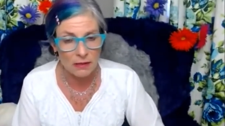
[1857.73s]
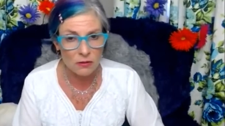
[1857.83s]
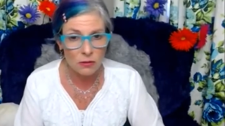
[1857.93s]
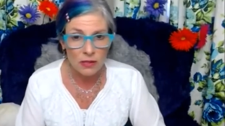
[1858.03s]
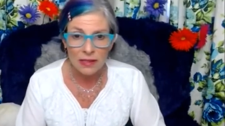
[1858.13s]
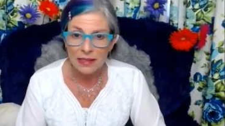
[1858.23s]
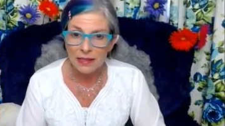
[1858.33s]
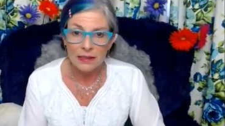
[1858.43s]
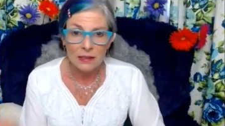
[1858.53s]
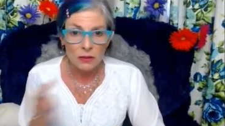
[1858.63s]
So
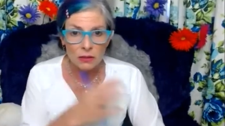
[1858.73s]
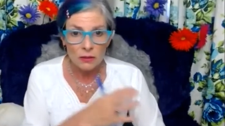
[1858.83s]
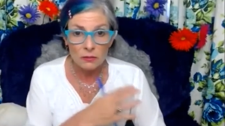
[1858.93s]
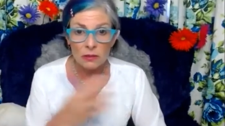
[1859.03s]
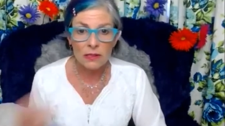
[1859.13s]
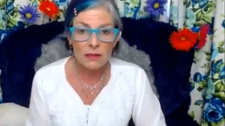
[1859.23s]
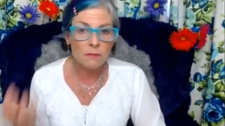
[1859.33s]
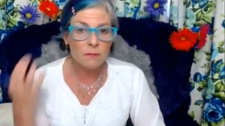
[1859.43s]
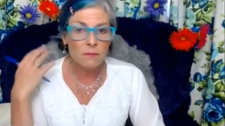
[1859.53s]
really